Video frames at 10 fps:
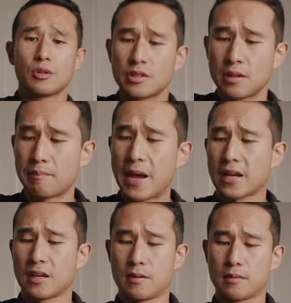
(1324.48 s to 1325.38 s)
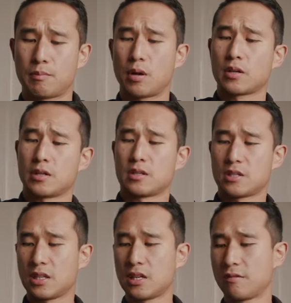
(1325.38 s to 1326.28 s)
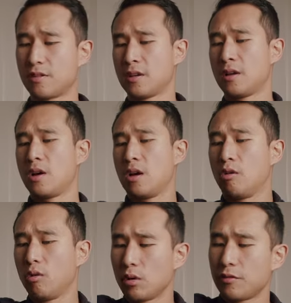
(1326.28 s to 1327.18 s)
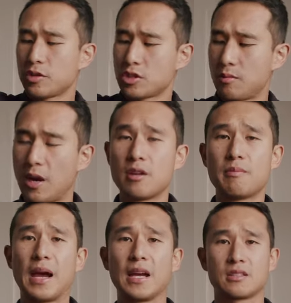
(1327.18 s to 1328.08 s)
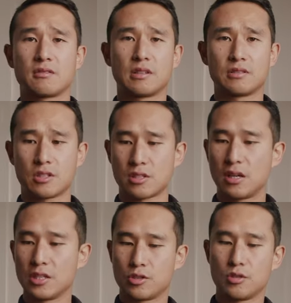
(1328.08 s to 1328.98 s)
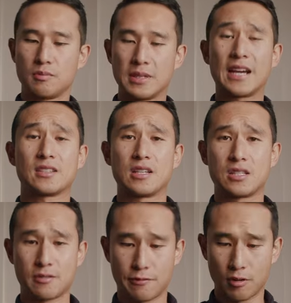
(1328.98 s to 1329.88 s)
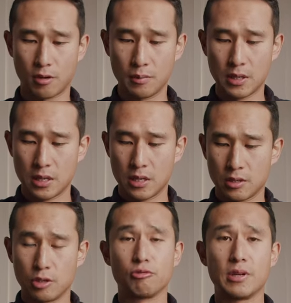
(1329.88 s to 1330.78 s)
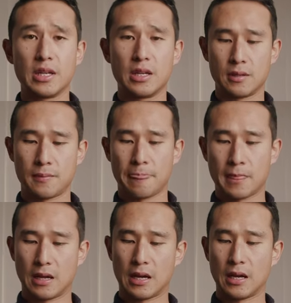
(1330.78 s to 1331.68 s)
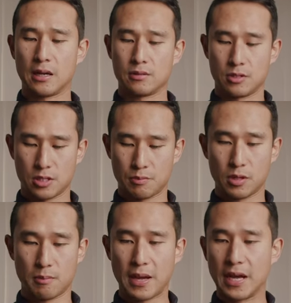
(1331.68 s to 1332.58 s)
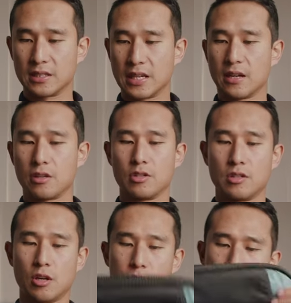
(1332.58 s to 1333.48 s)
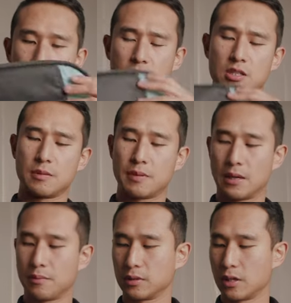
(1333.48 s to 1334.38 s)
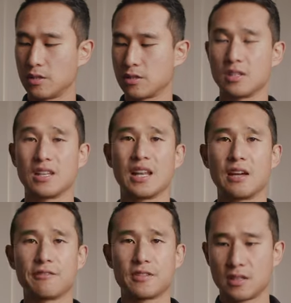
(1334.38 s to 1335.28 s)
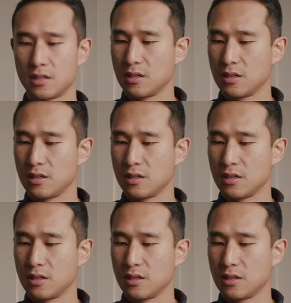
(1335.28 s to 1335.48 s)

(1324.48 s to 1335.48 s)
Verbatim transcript: onto the back pocket sleeve. All of the Shimoda bags are designed to be accessed from the rear. Uh, so you put the bag down, open it, zip it up, it goes to the left.